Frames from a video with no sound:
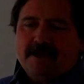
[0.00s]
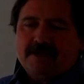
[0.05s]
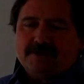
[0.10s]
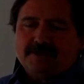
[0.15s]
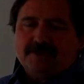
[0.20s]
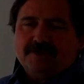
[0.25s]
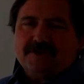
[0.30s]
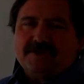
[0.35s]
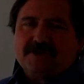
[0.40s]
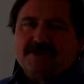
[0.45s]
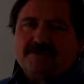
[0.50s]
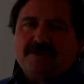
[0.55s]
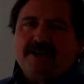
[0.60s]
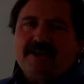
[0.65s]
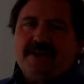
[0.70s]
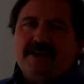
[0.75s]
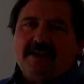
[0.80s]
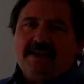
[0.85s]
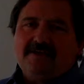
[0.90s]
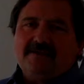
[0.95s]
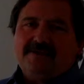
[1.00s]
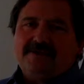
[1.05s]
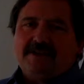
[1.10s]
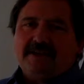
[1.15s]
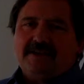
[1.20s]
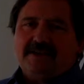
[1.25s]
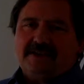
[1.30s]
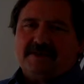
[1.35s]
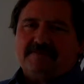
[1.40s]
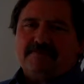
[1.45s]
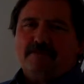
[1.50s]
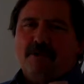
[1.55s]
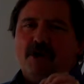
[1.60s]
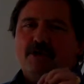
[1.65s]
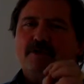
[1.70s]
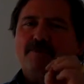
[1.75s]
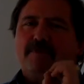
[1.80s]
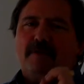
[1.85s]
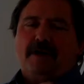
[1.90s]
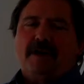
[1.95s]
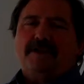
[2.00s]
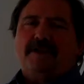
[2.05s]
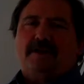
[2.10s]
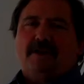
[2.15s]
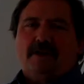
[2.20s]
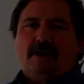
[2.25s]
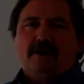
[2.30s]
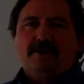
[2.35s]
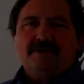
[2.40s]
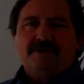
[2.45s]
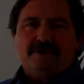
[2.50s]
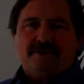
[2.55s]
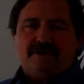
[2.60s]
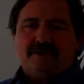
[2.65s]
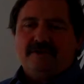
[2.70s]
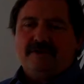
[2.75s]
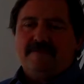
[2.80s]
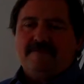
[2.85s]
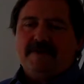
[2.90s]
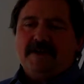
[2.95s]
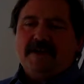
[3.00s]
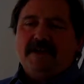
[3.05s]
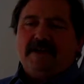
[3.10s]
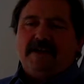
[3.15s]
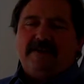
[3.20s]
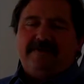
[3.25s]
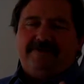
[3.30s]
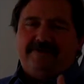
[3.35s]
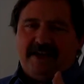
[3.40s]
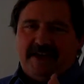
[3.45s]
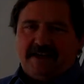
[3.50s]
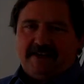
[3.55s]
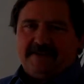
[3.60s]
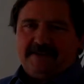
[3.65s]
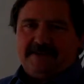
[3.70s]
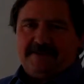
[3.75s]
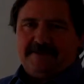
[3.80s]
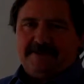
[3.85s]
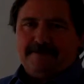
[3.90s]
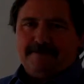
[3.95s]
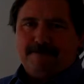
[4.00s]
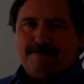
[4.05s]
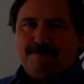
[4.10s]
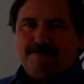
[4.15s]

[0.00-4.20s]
So on the screen here you'll see this multiply the long-term effects.